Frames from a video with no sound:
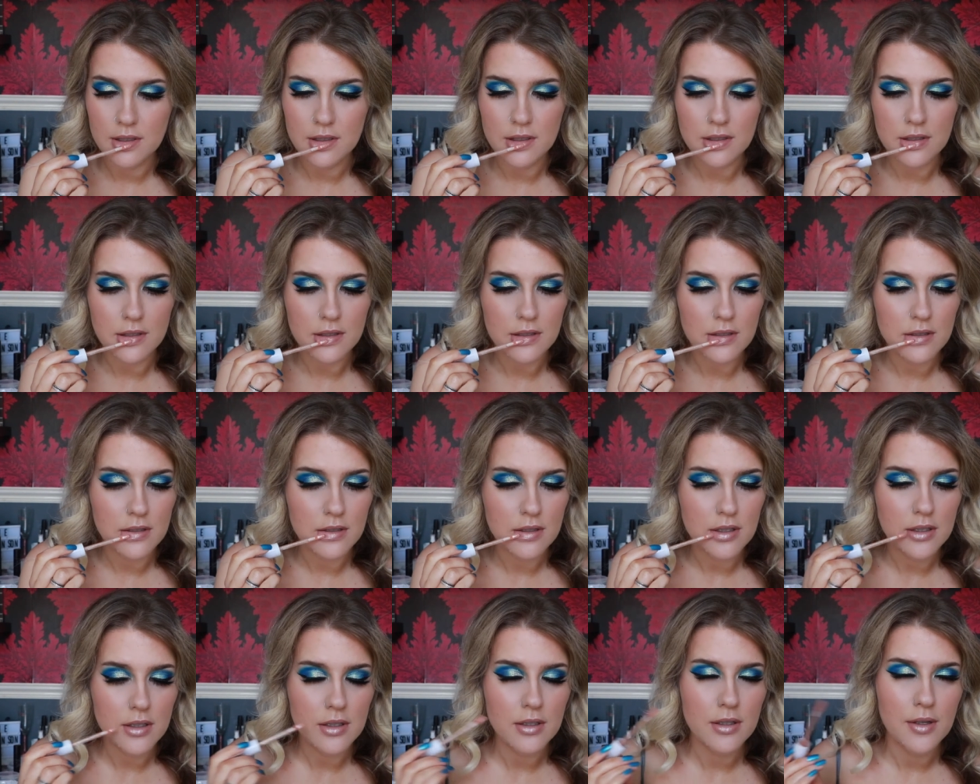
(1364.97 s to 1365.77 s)

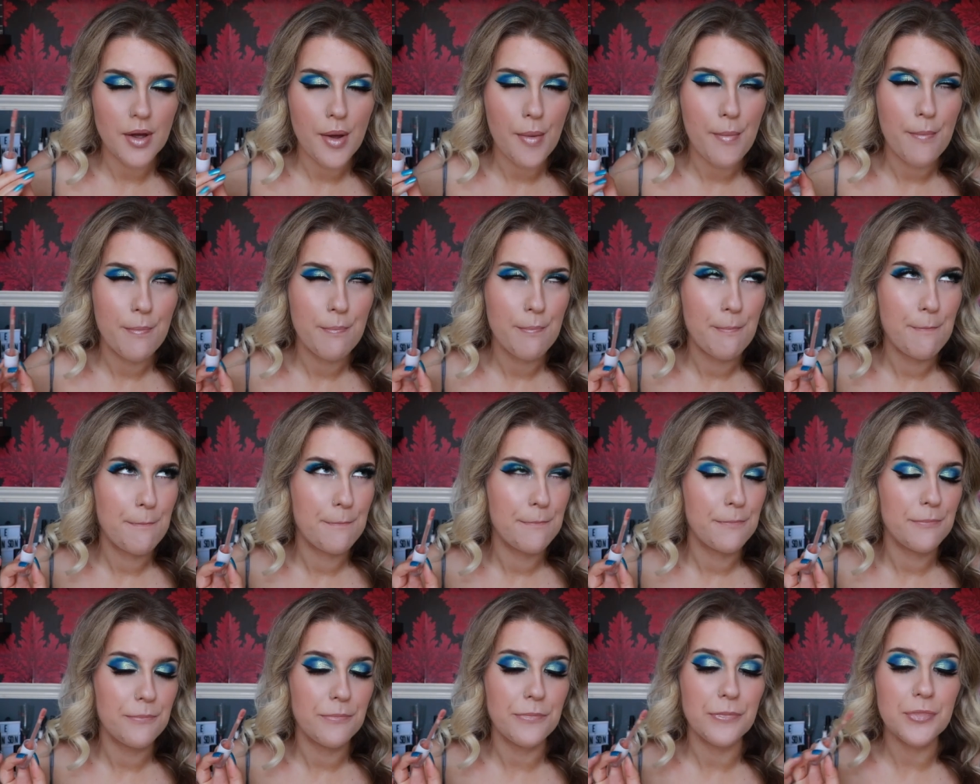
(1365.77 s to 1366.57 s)
Oh,
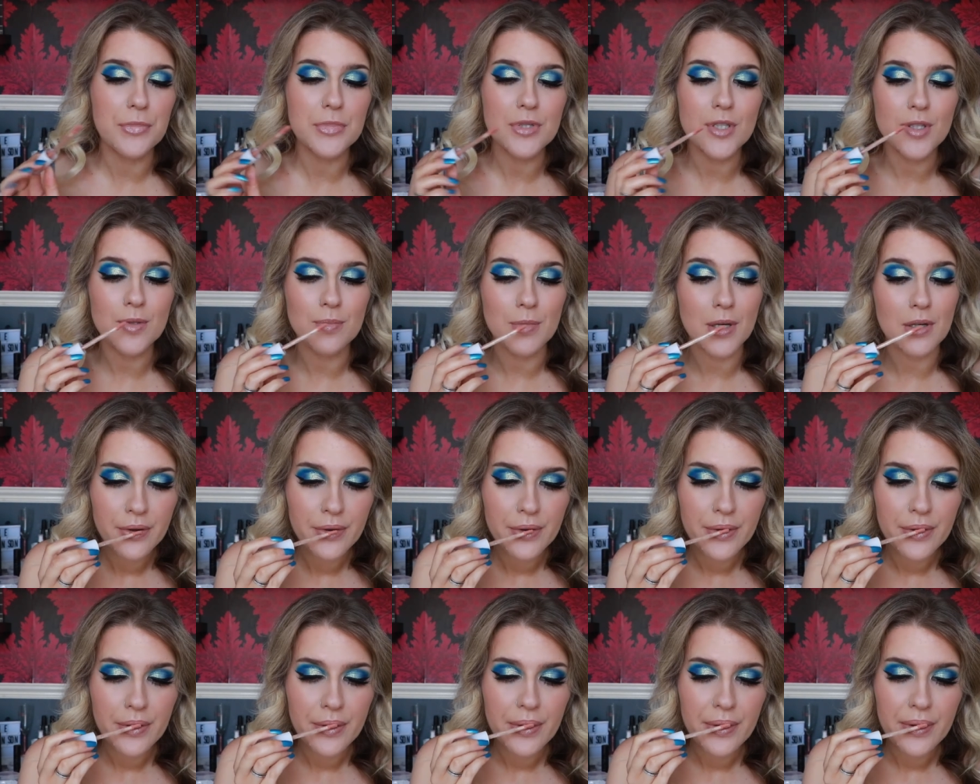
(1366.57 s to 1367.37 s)
it
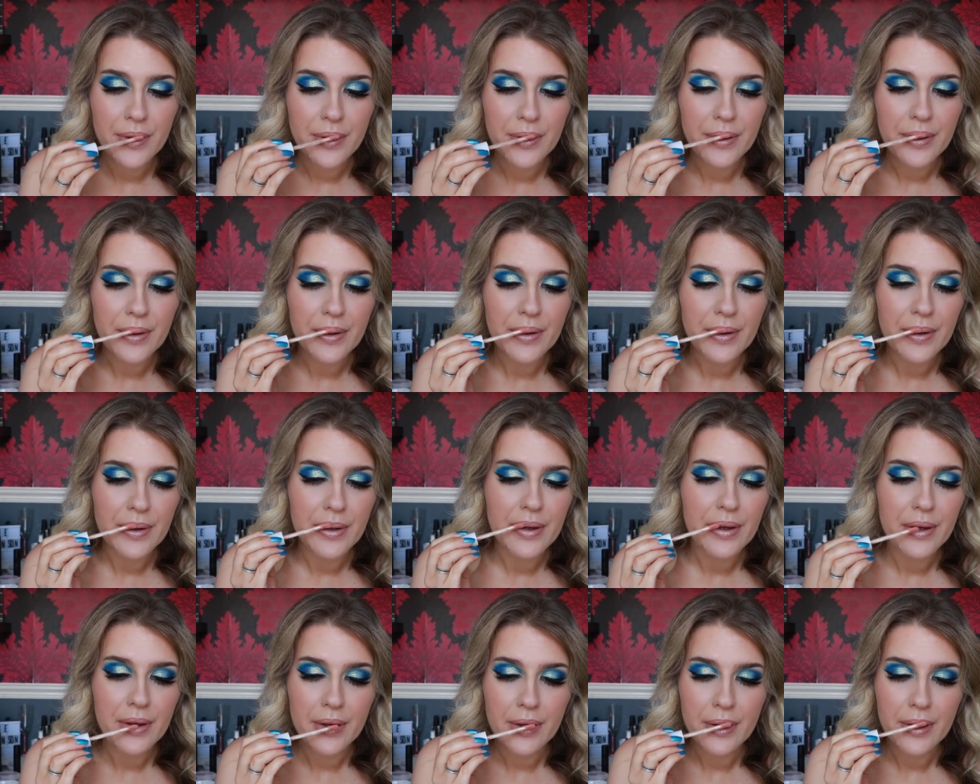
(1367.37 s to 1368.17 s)
smells divine as
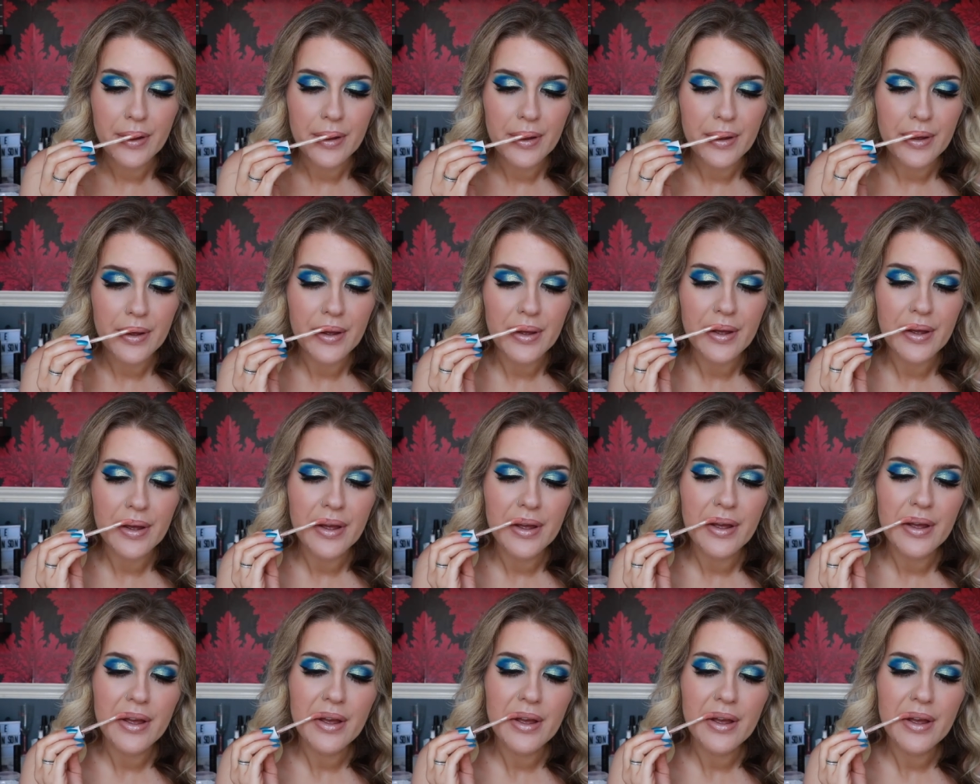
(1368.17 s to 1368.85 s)
well for starters.